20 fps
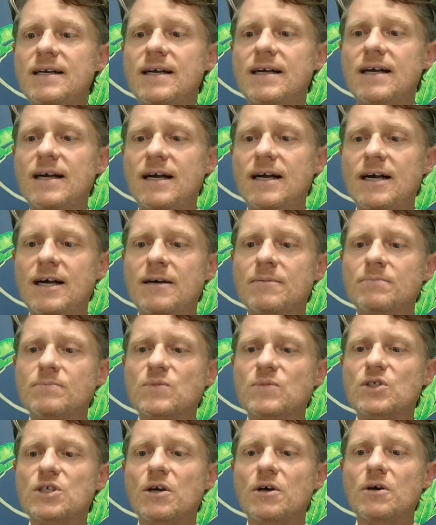
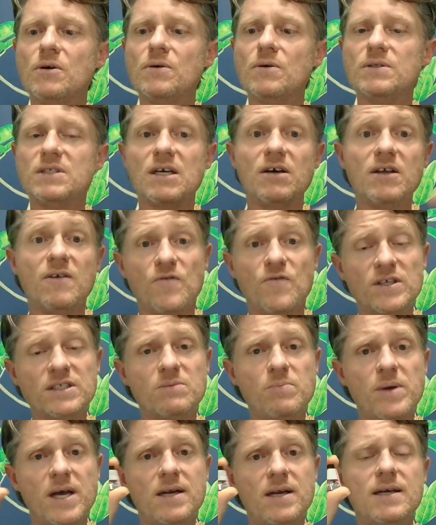So tell your friends
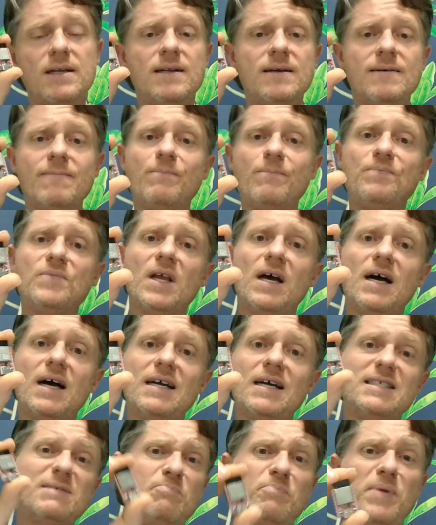about it.
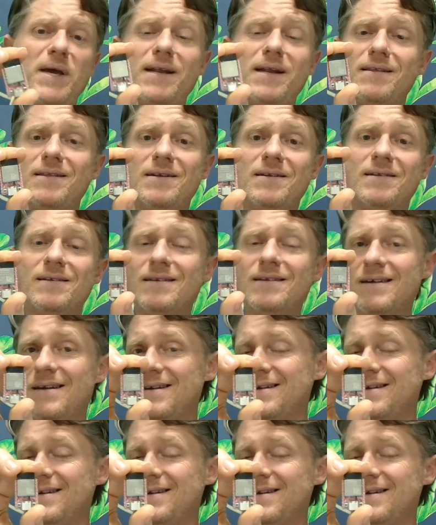It's better than